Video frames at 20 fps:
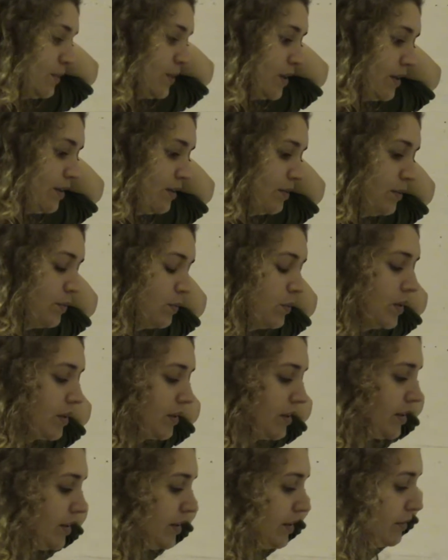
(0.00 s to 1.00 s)
well,
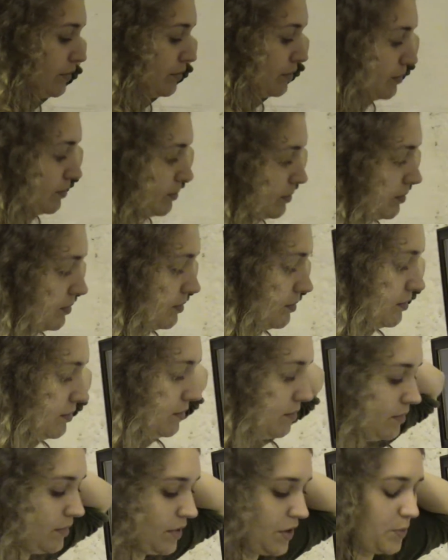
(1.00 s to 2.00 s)
one guy from
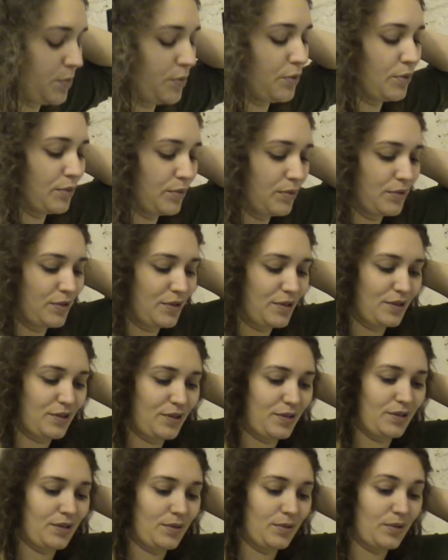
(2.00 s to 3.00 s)
has bought.
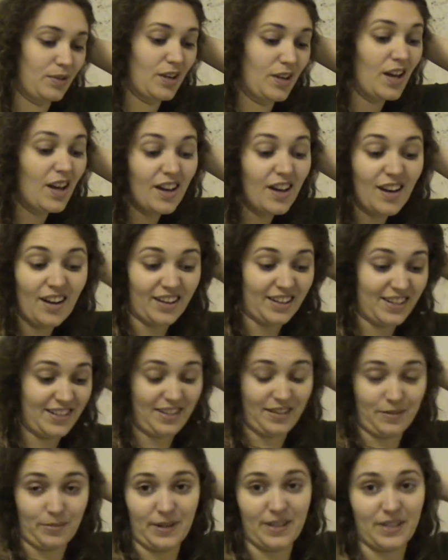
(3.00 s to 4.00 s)
I guess
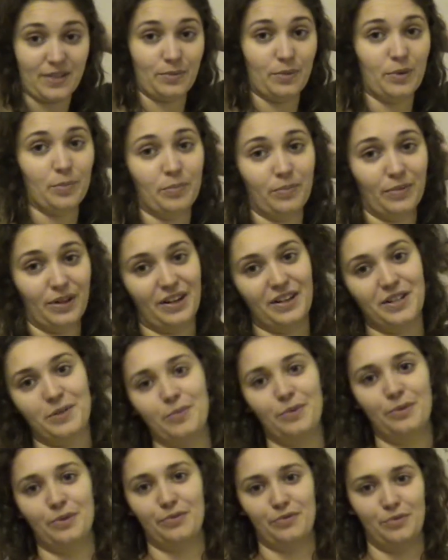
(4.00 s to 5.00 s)
it depends. One guy's
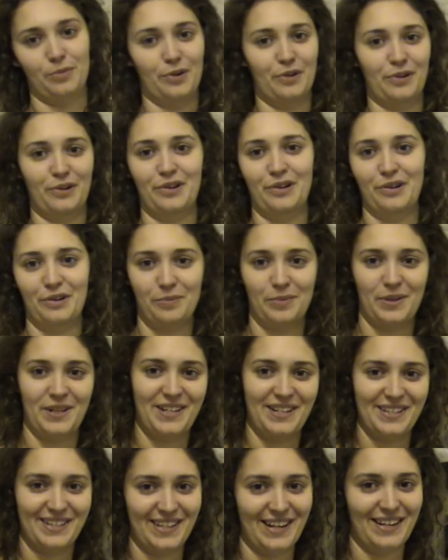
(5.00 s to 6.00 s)
bought them from Hong Kong, but
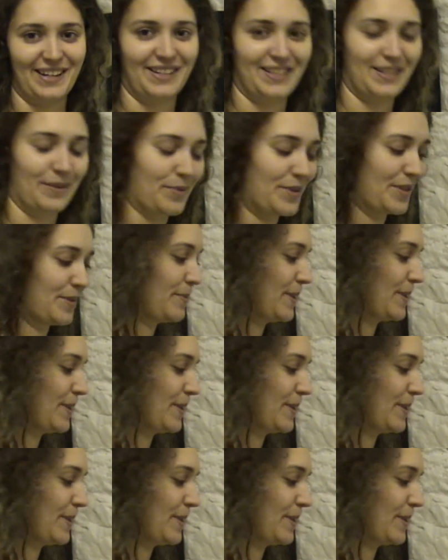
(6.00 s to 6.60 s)
he's sending someone to